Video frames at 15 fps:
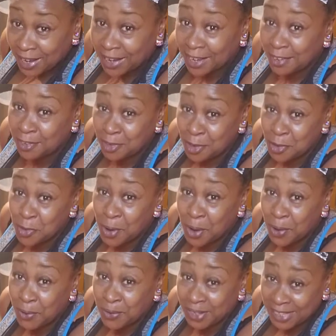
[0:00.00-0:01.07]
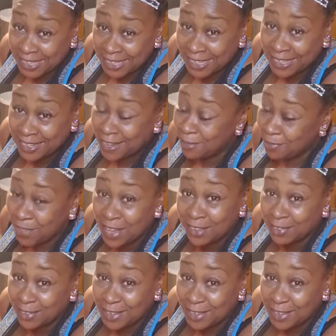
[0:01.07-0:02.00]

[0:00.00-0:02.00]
And I'll see you all again. And thanks